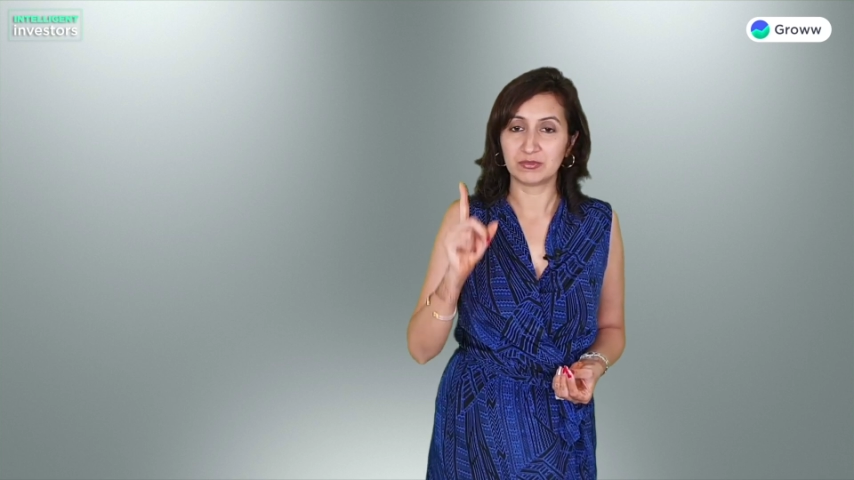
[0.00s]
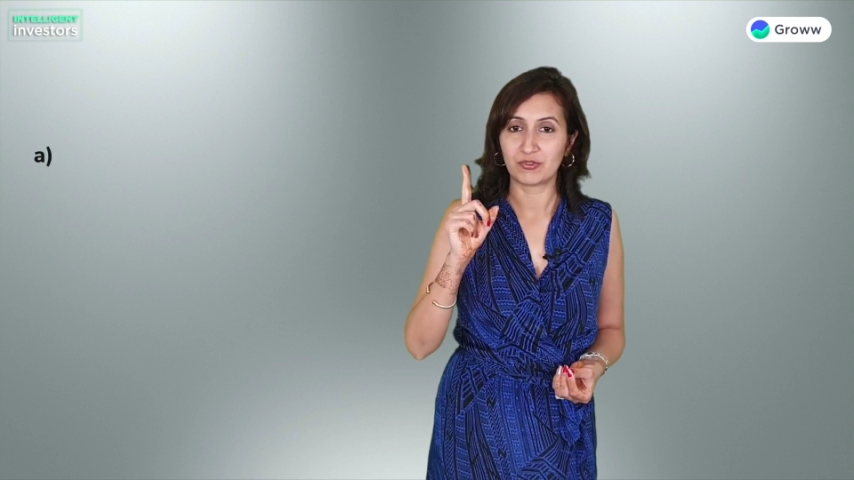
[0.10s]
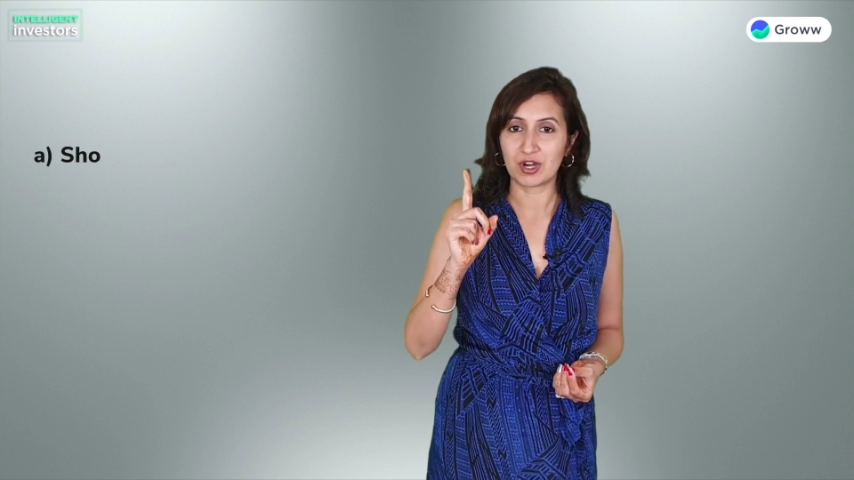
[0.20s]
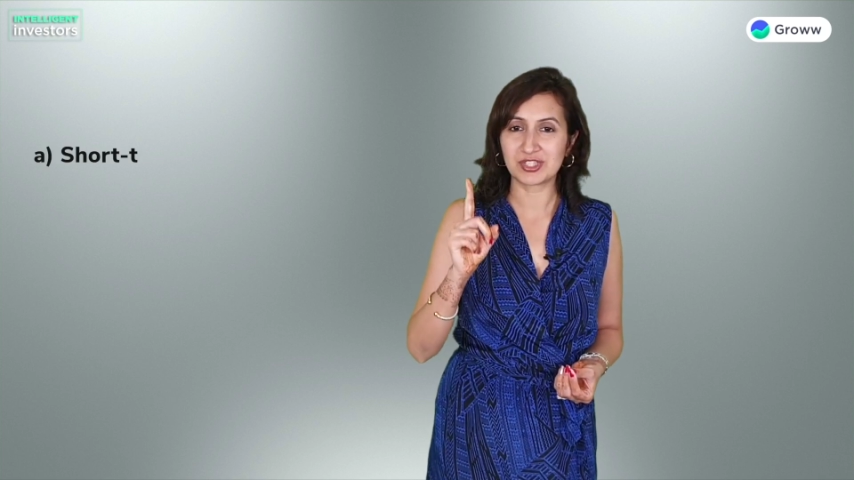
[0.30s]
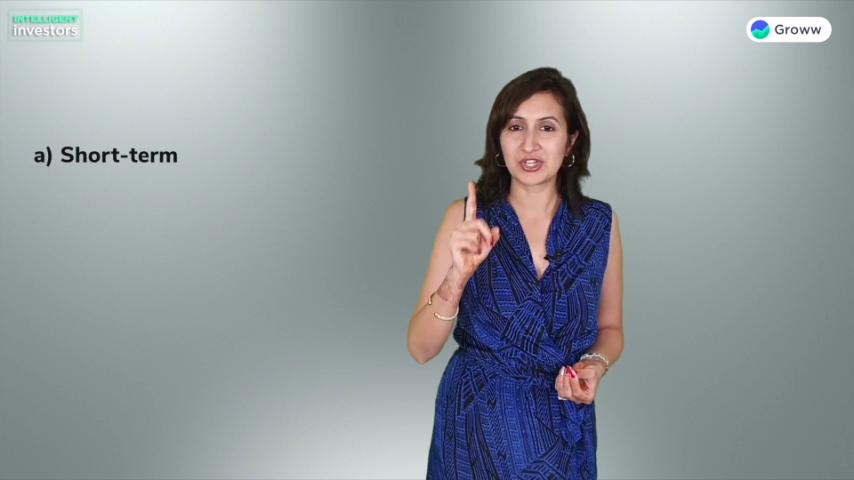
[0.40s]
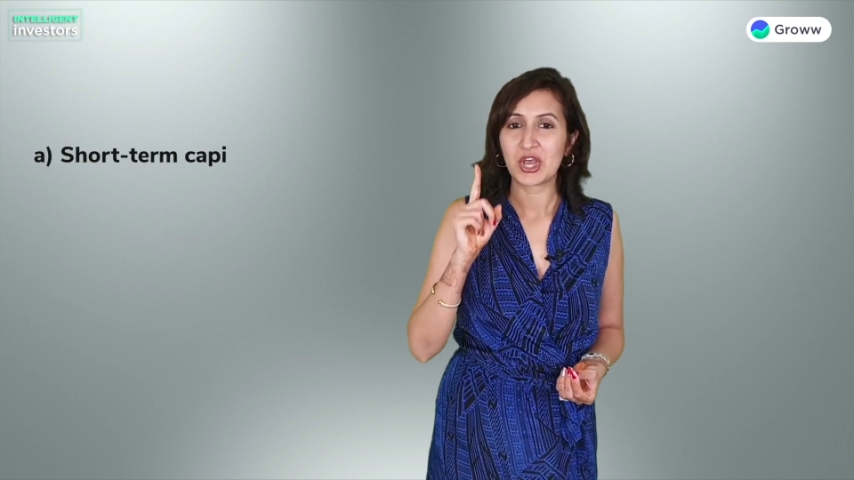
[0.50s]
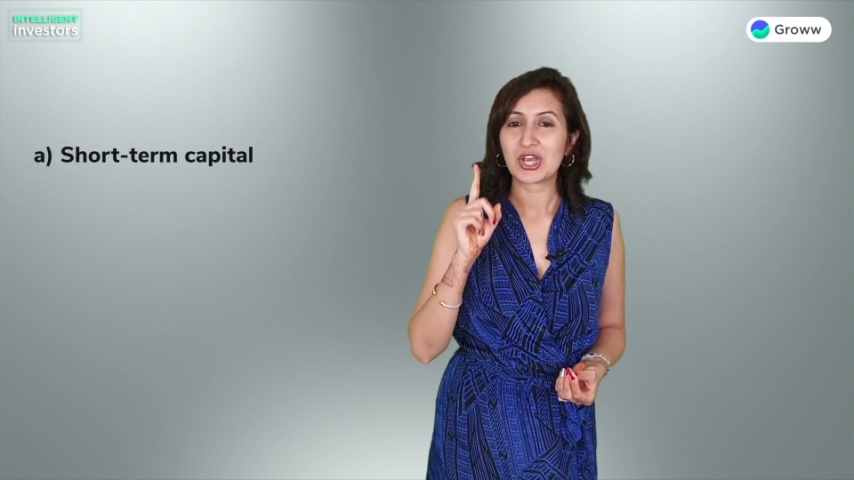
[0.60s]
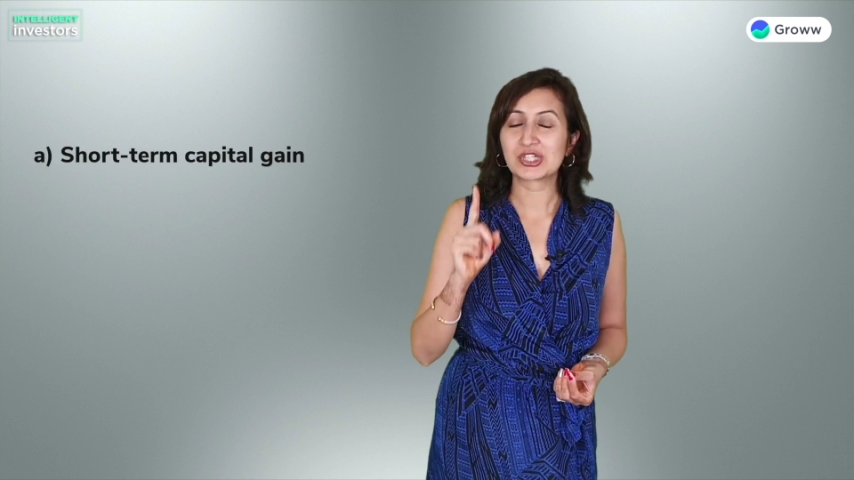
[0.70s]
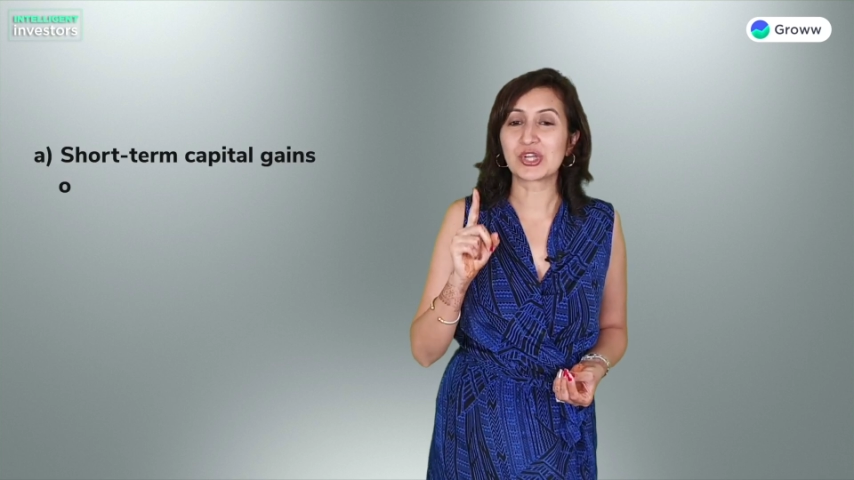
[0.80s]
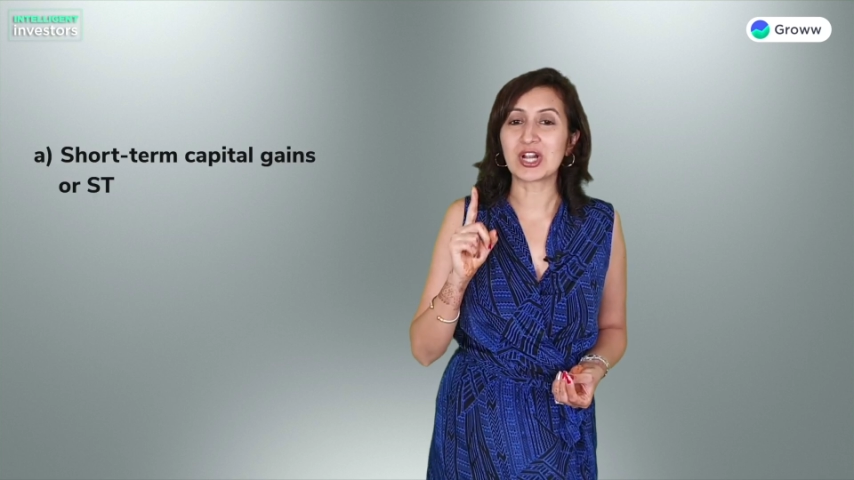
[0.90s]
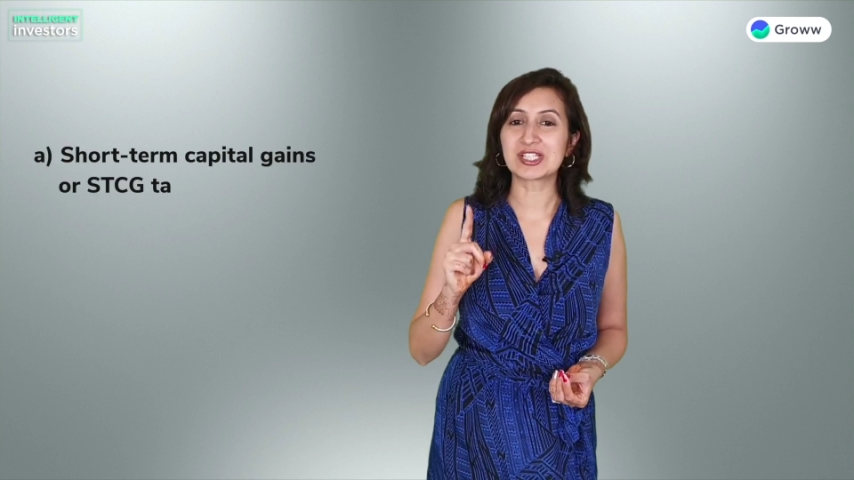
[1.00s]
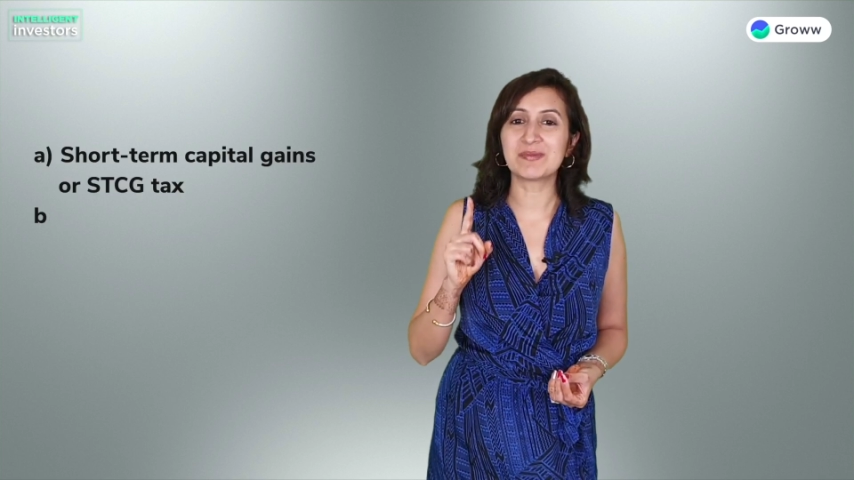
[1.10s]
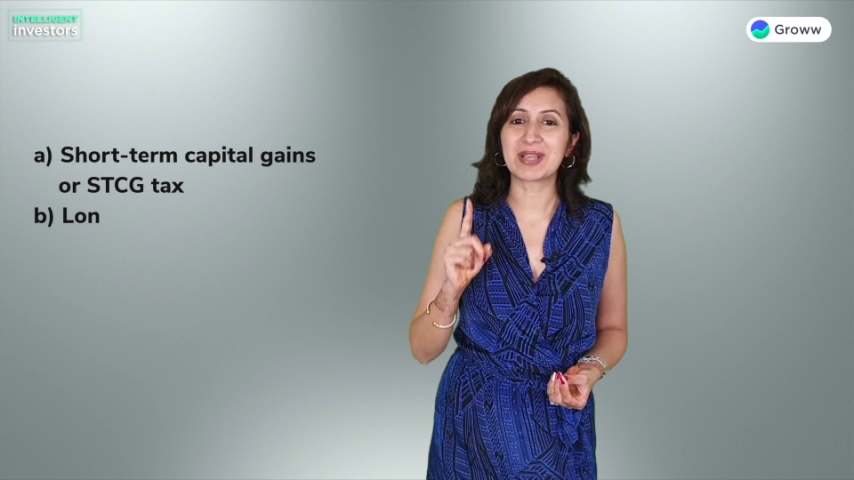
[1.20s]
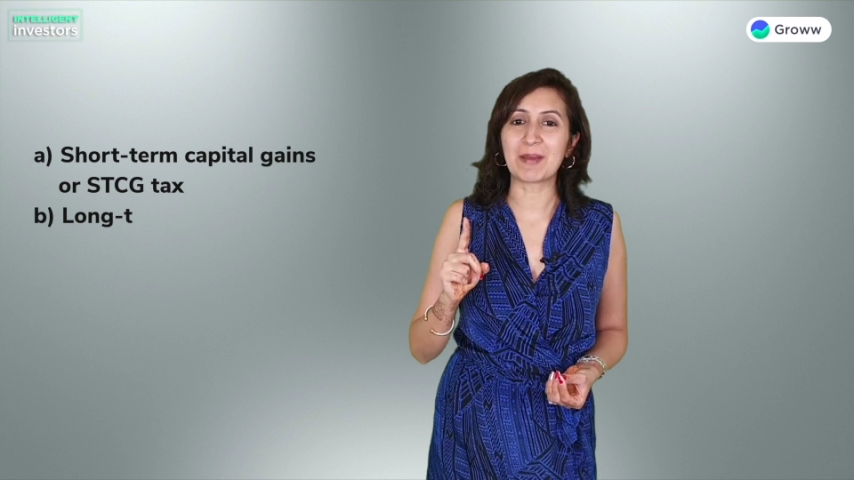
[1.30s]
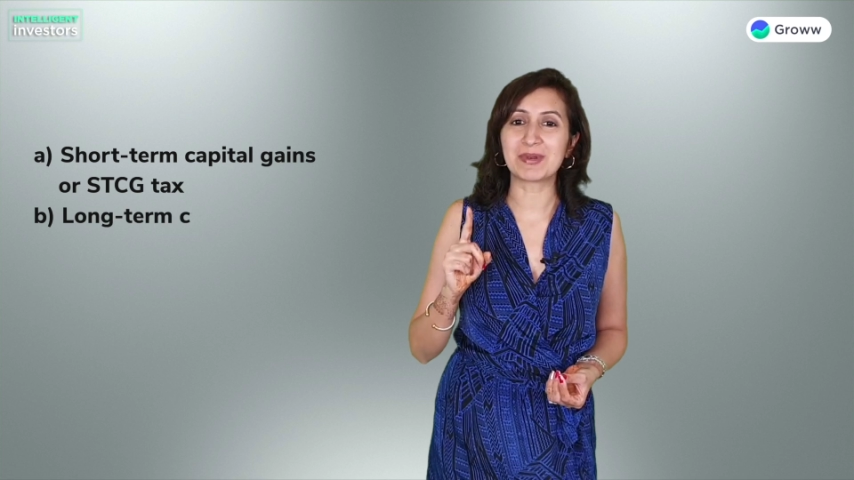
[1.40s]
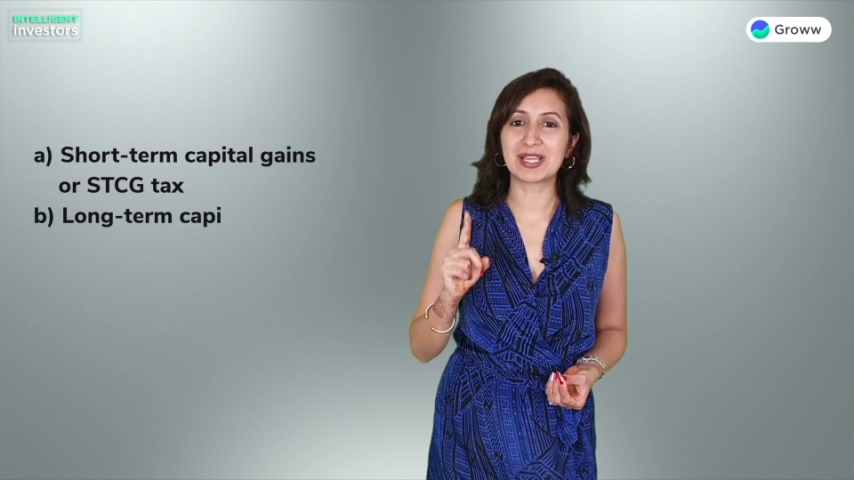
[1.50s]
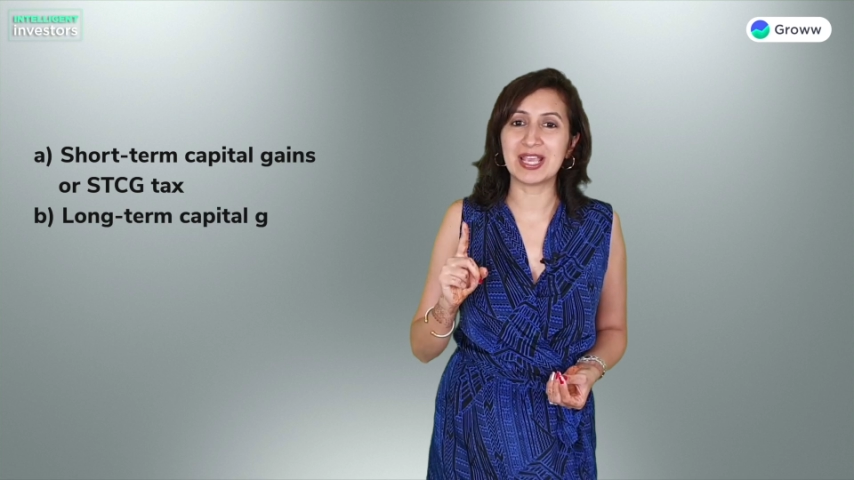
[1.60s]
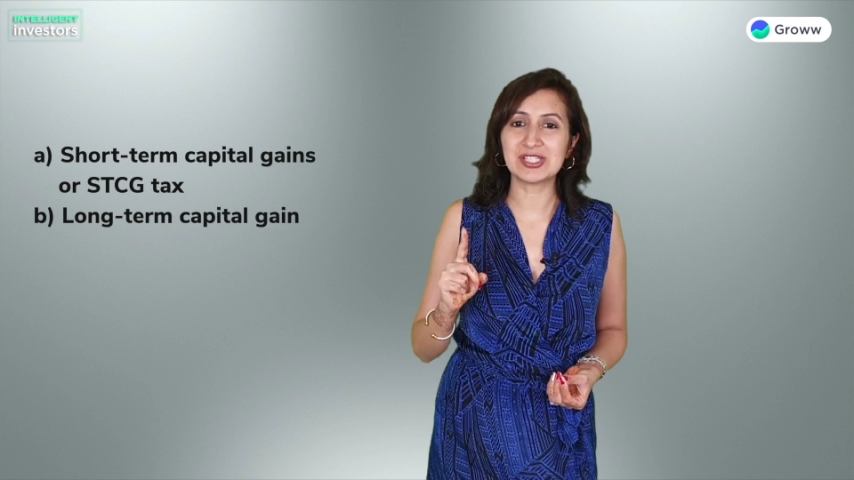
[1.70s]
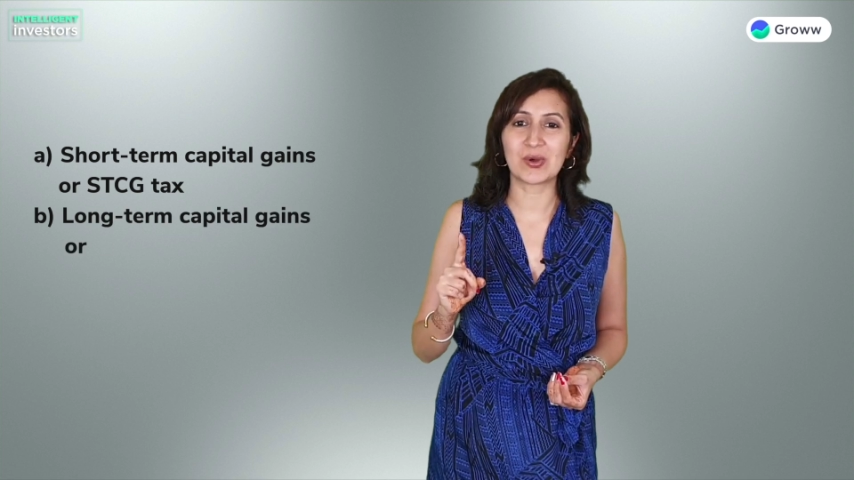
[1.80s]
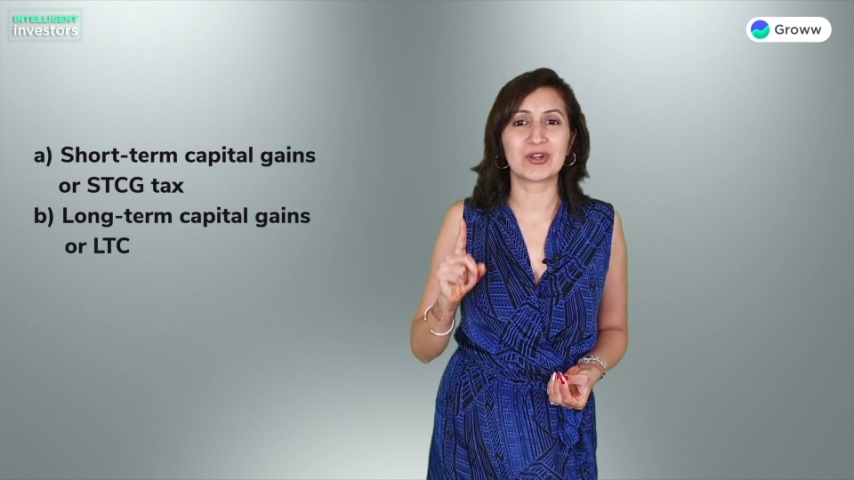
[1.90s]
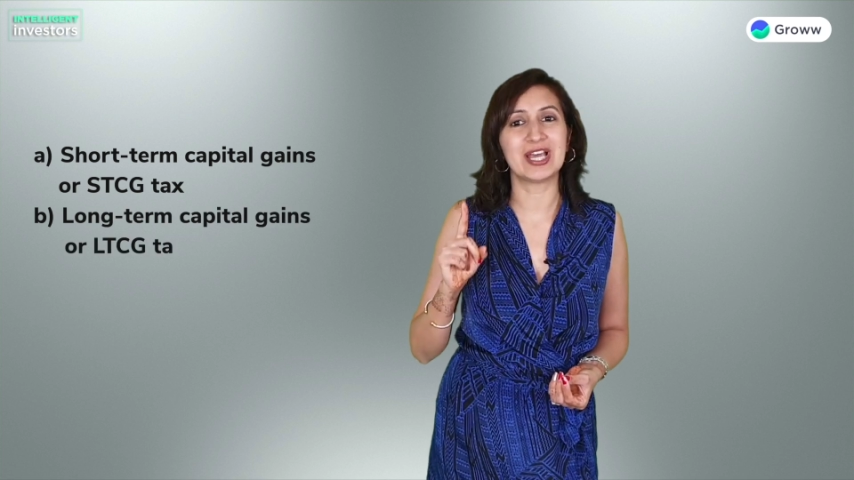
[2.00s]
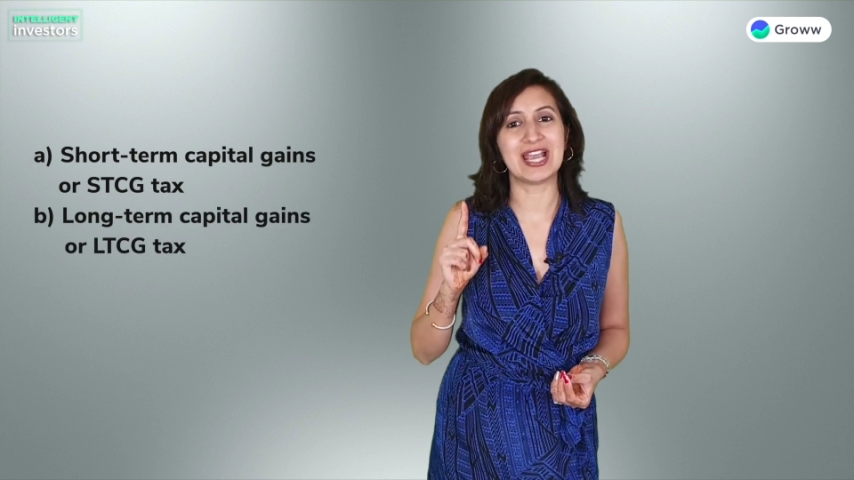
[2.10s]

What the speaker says: first, short-term capital gains or the